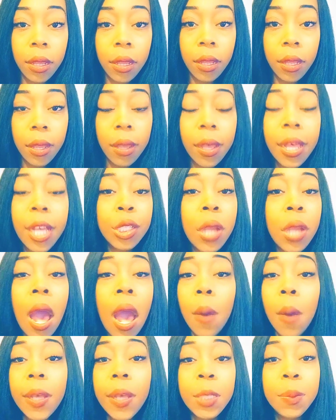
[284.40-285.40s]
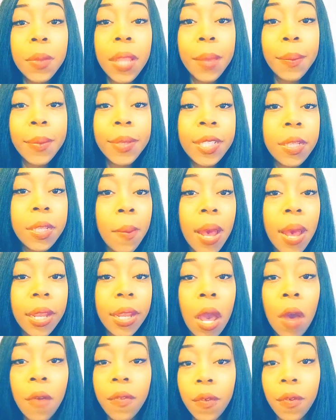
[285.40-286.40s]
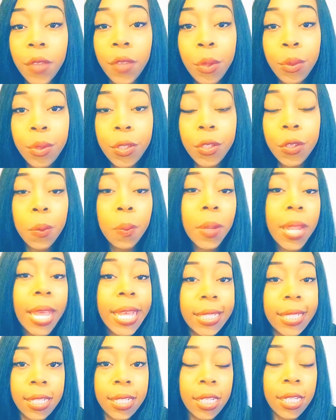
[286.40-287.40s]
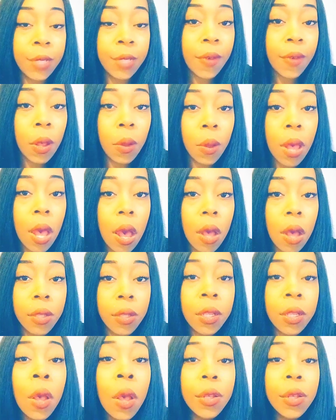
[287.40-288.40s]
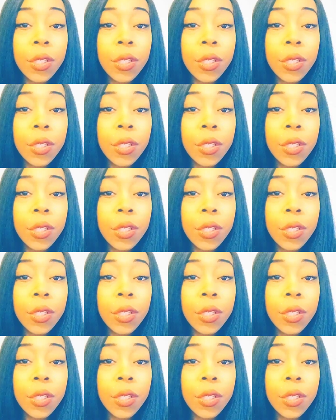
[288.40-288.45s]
Because you're always blaming somebody off of YouTube placing these phone calls.